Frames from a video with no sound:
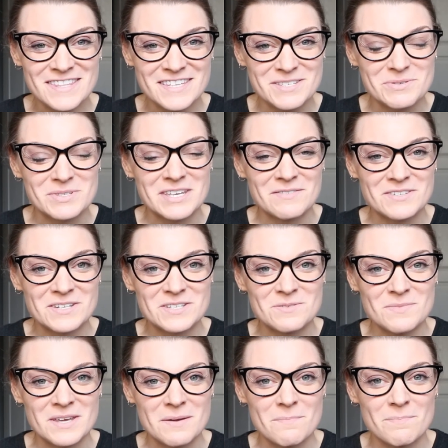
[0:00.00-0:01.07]
This was gifted to
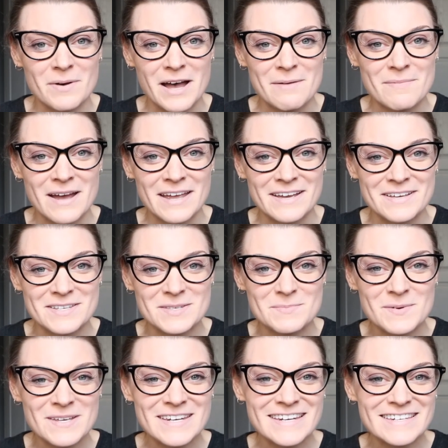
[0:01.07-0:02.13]
me by my
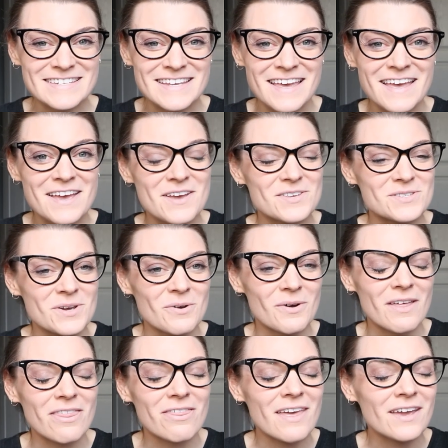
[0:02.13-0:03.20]
husband, so
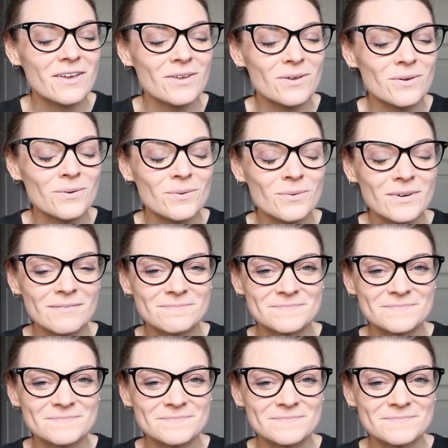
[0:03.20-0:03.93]
thank you.